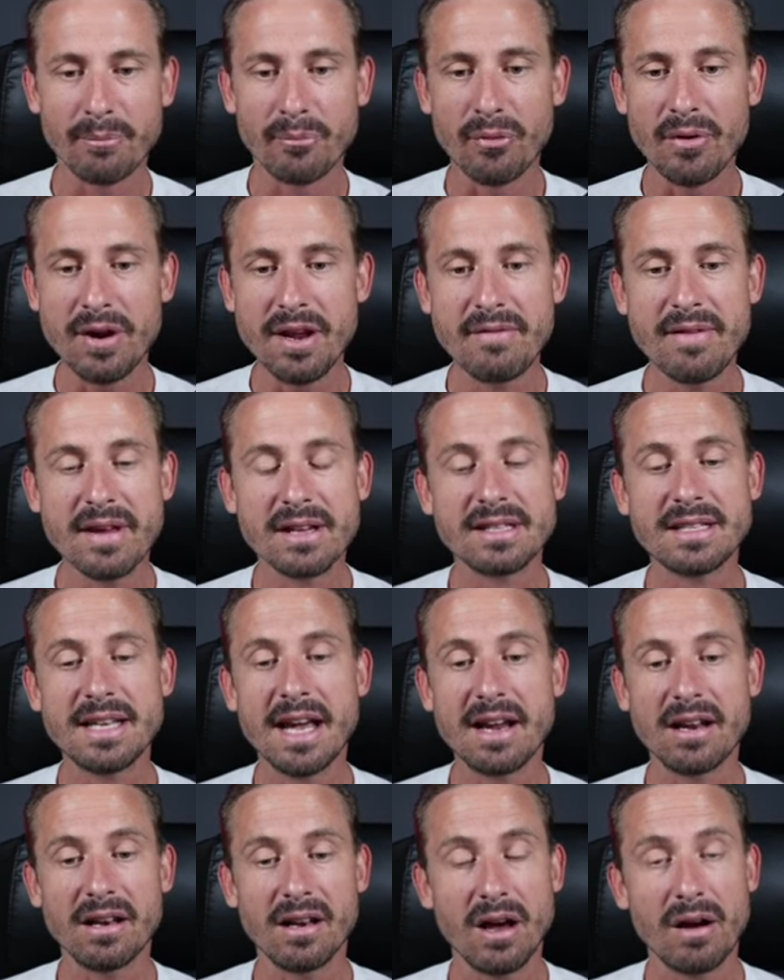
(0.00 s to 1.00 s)
the previous
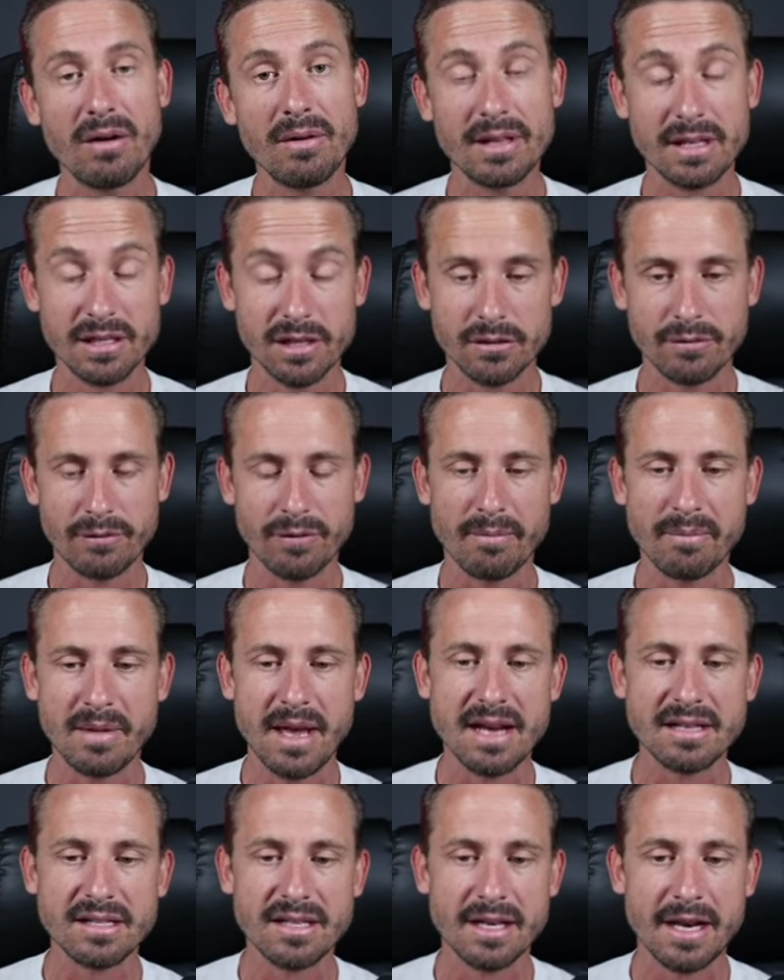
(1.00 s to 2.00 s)
day low. This is from
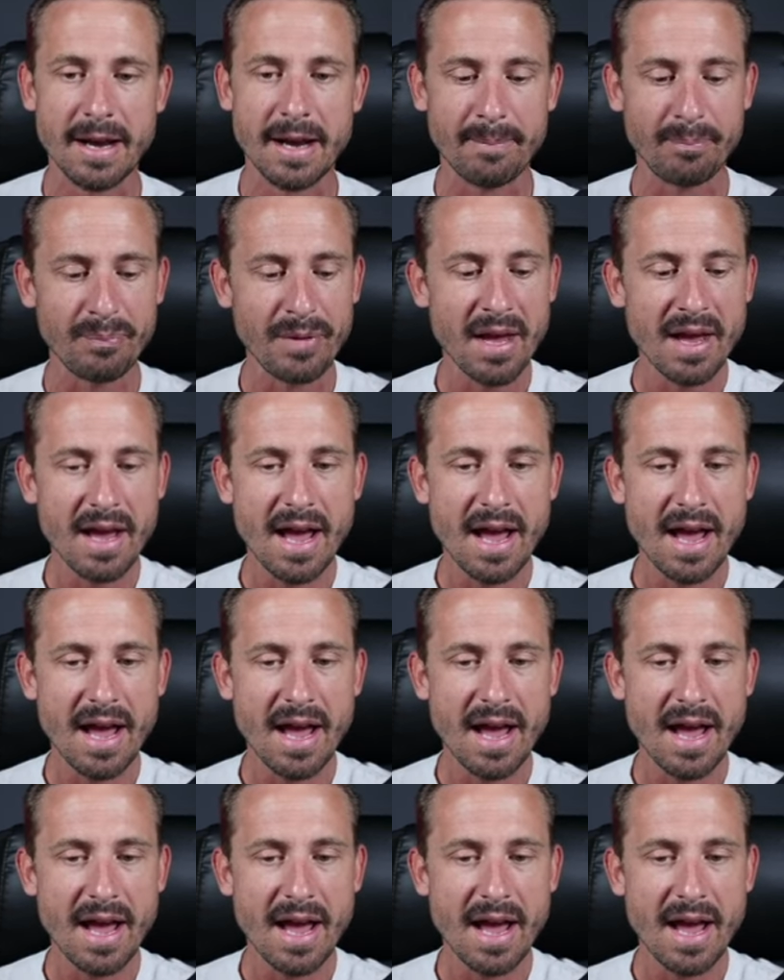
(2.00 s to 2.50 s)
yesterday,